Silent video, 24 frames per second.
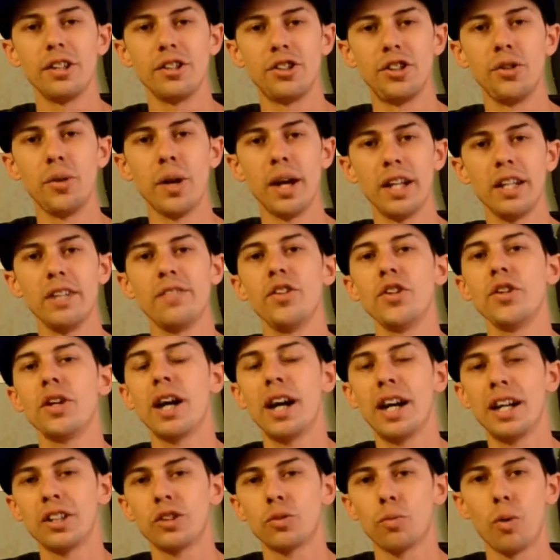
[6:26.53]
do any of you
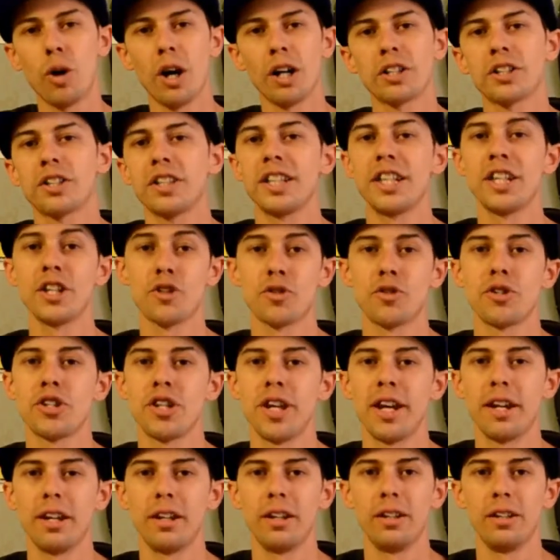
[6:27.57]
guys watch the History
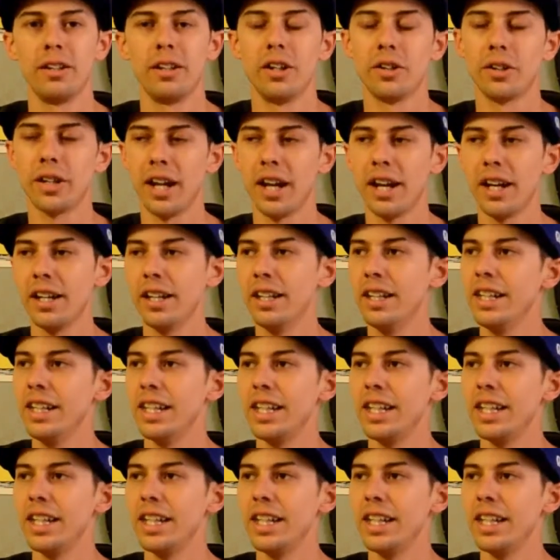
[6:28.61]
Channel? Okay.